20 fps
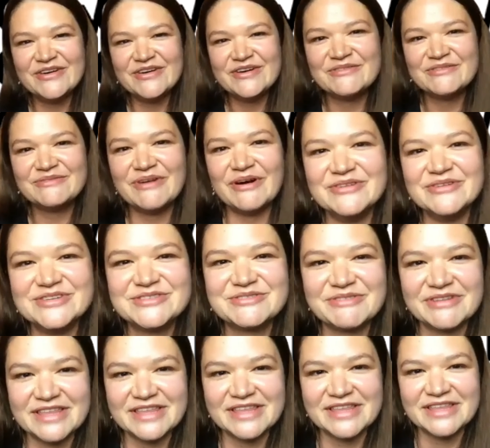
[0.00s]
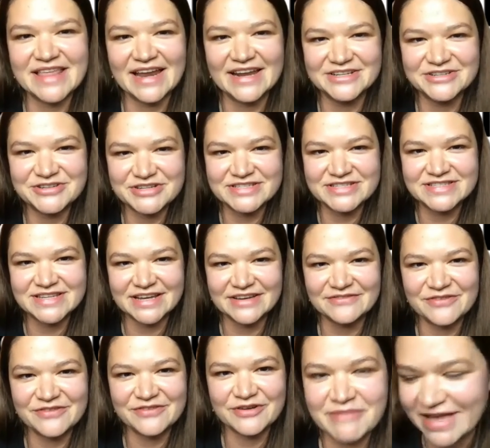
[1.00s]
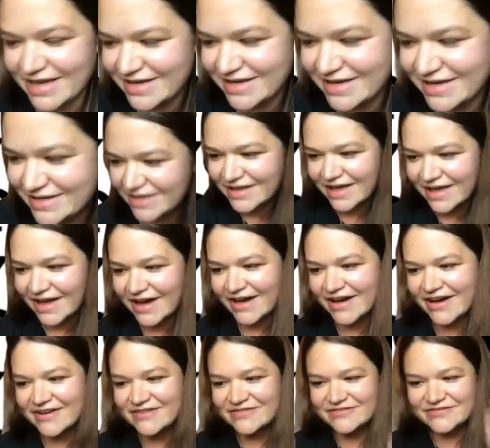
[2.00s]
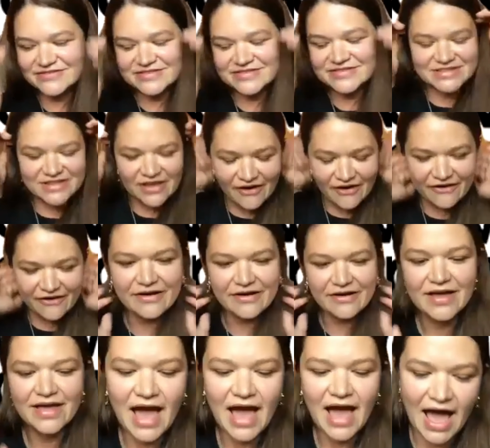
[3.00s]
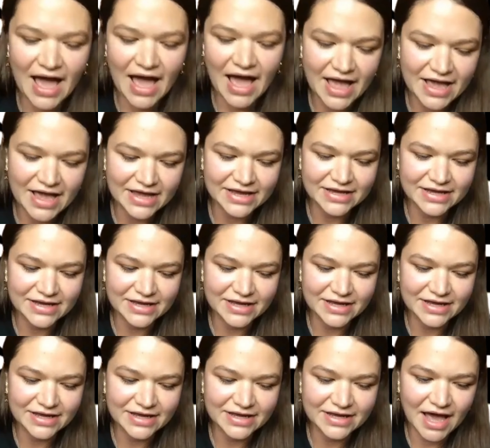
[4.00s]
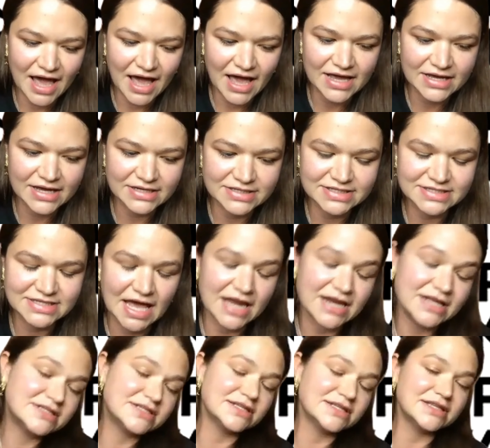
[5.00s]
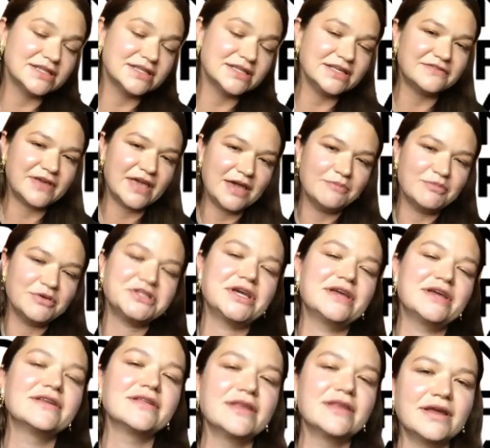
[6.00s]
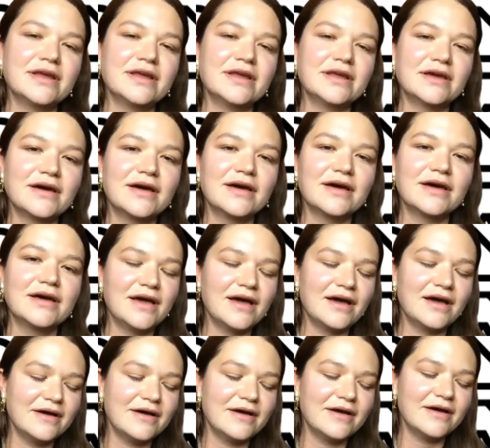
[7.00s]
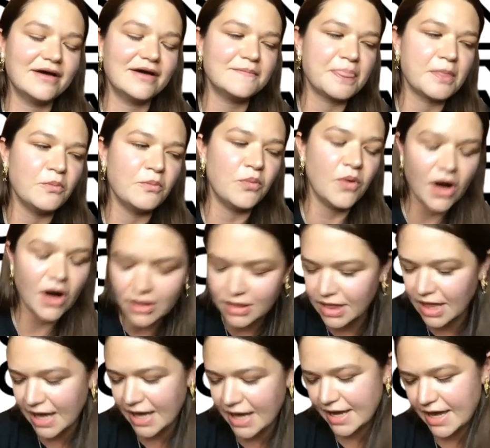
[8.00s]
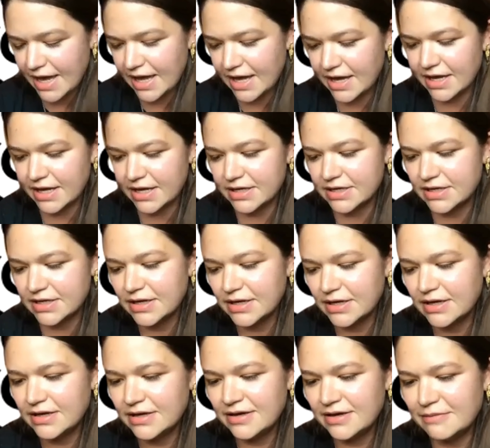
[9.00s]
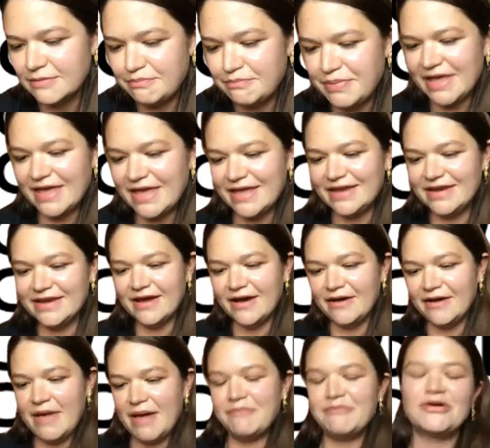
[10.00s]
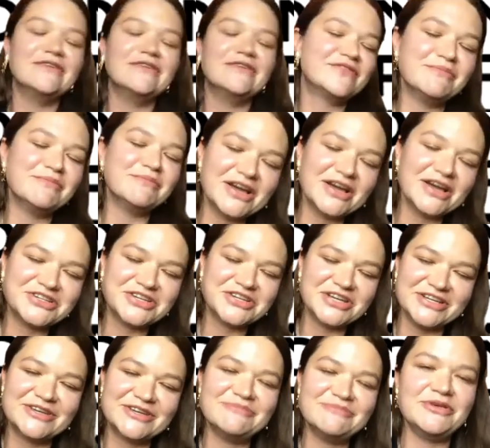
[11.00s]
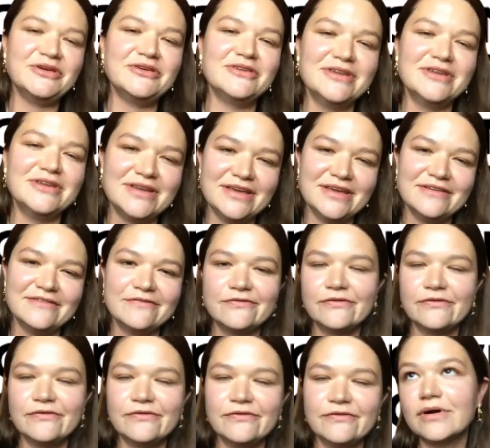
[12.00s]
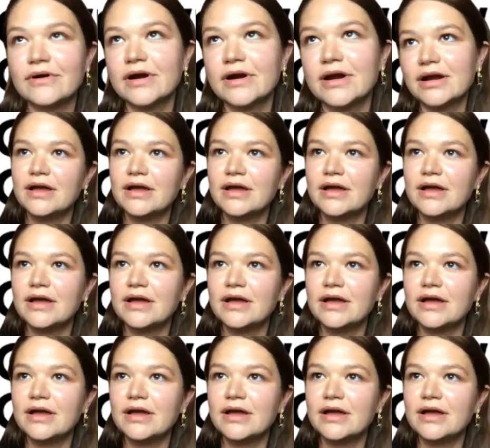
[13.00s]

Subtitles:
what was really that interesting for me. So I decided to leave Cambridge Analytica while I had been a member of the blockchain community for,